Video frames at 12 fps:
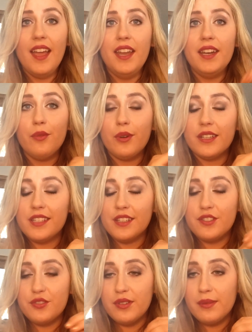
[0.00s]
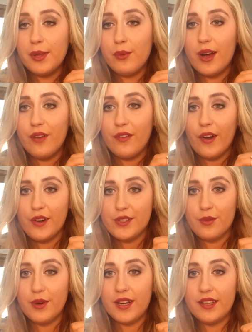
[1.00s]
And it works extremely well for her.
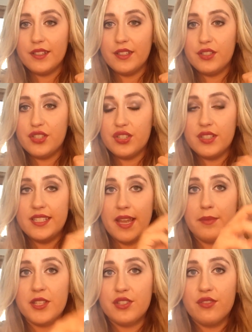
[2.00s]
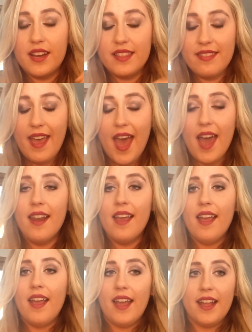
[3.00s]
So we're going to demonstrate that
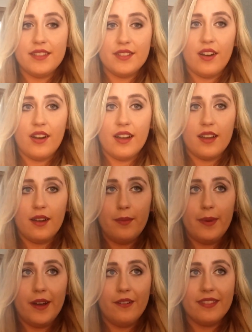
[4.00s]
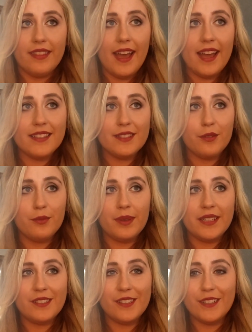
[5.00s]
and talk about that. So
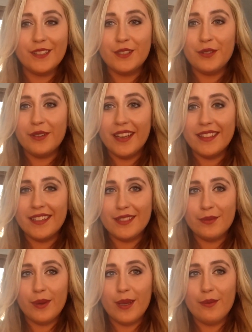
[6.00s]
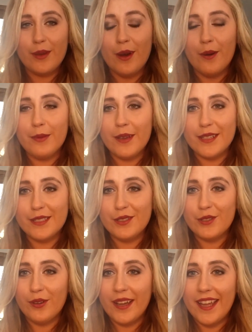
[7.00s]
be sure to tune in this week. We hope you guys
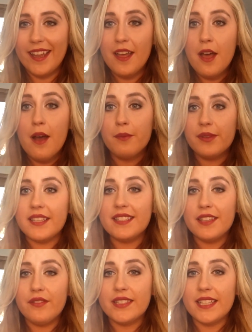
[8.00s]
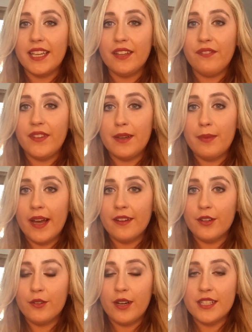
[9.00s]
enjoy it. Please leave us any
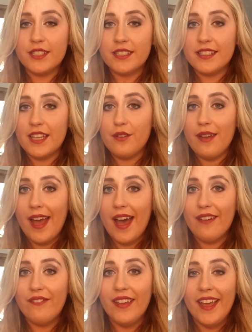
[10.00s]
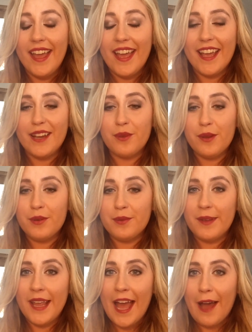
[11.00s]
feedback or questions that you have, and we
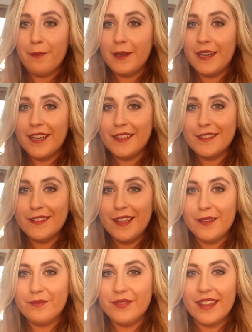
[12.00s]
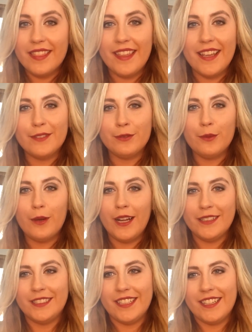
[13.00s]
would be happy to answer them. Thanks for
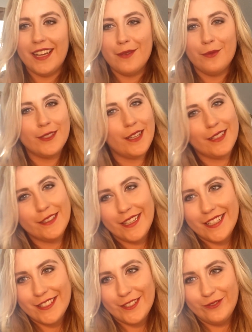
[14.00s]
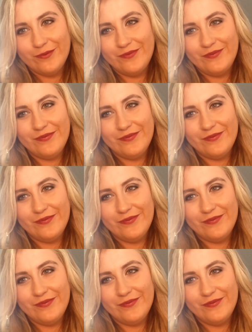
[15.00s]
watching, and we'll talk to you guys soon.